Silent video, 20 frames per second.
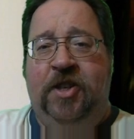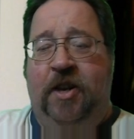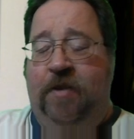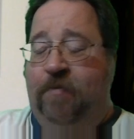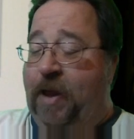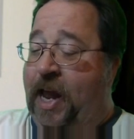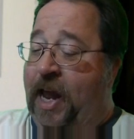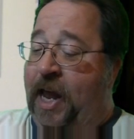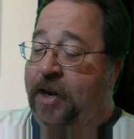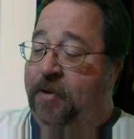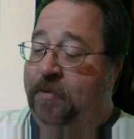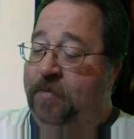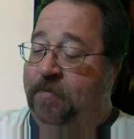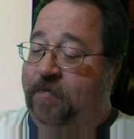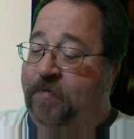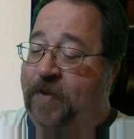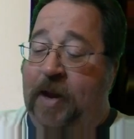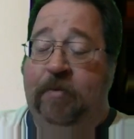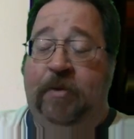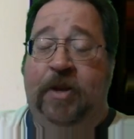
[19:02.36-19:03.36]
and Atom
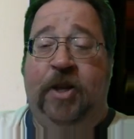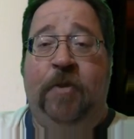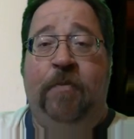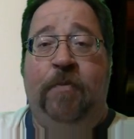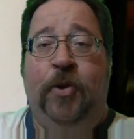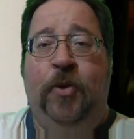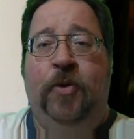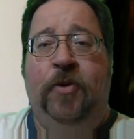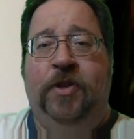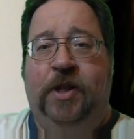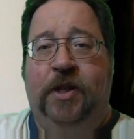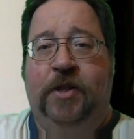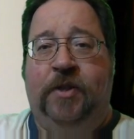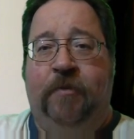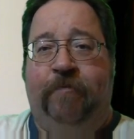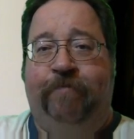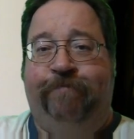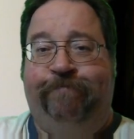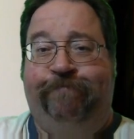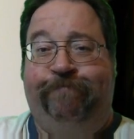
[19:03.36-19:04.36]
family computer system.
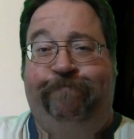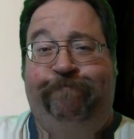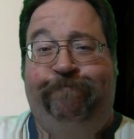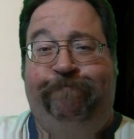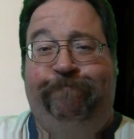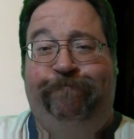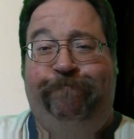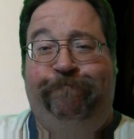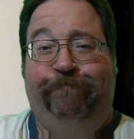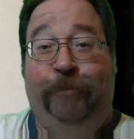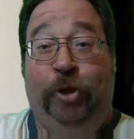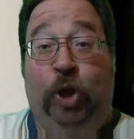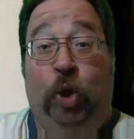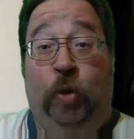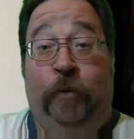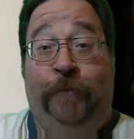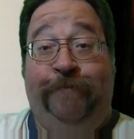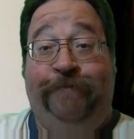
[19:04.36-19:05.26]
Cool.